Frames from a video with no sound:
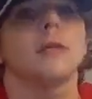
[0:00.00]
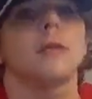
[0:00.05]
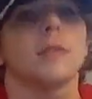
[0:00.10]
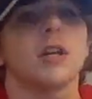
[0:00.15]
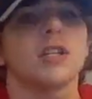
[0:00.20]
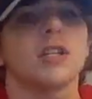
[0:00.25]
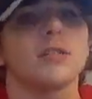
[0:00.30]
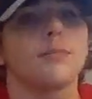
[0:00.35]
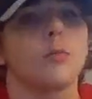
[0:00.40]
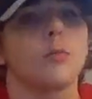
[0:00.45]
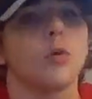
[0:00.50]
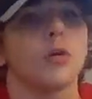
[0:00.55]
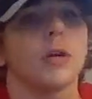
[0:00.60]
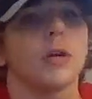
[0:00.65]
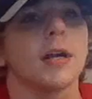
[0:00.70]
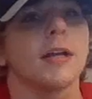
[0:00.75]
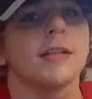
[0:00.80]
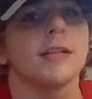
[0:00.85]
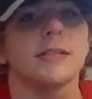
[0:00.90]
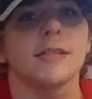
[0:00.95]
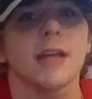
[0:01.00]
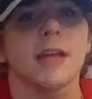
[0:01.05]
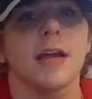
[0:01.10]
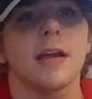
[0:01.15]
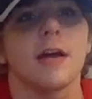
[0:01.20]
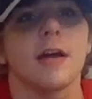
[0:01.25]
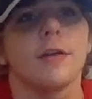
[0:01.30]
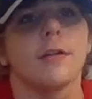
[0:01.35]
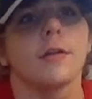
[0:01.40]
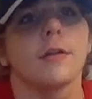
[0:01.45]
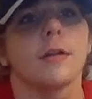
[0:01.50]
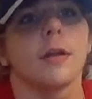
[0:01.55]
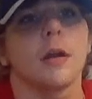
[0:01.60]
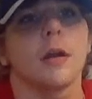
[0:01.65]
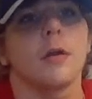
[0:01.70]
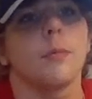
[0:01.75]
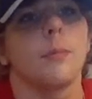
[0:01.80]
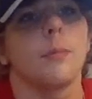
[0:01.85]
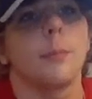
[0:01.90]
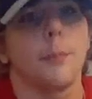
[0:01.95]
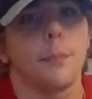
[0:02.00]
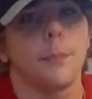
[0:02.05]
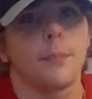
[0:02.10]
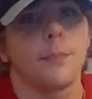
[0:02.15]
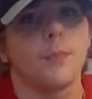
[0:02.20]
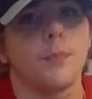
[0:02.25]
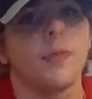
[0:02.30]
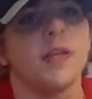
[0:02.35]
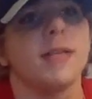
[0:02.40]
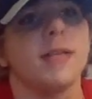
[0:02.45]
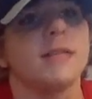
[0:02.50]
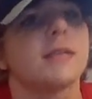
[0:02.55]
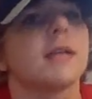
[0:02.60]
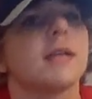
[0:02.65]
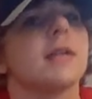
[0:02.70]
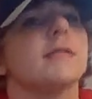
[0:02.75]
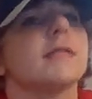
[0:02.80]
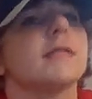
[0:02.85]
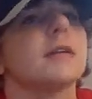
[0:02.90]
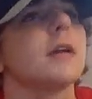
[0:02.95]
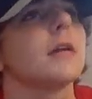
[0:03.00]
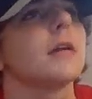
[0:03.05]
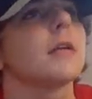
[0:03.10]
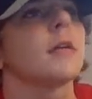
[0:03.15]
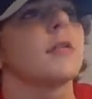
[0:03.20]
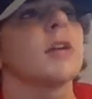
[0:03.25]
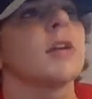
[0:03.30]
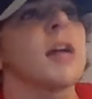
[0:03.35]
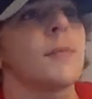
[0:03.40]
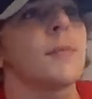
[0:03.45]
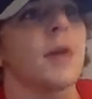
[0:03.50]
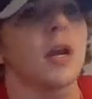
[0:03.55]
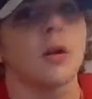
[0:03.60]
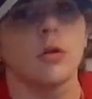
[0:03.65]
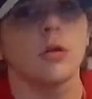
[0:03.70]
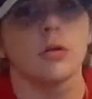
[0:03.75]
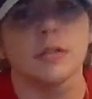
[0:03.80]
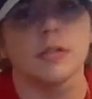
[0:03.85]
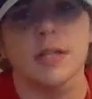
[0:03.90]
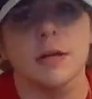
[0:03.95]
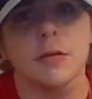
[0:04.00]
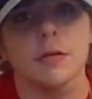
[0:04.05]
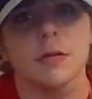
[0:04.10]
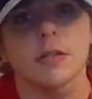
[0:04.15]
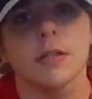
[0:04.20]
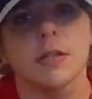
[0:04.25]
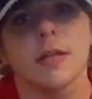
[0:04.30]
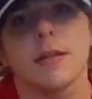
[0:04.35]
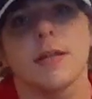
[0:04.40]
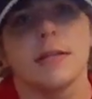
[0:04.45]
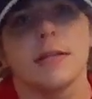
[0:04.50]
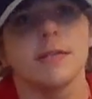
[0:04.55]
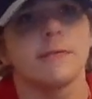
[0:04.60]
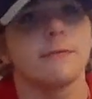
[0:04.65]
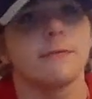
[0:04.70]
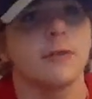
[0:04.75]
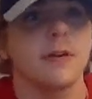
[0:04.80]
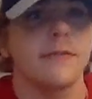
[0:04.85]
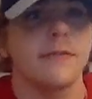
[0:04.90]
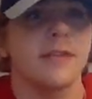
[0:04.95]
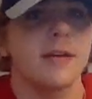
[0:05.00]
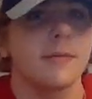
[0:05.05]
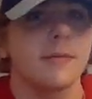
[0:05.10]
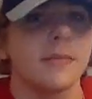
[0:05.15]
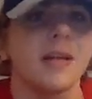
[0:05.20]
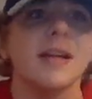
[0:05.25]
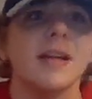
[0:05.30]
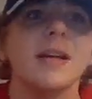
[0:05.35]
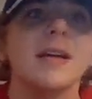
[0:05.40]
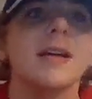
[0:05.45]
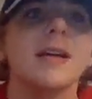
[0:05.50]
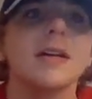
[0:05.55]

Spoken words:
really much more I can say other than he's going to scare the crap out of goaltenders if he's in front of them.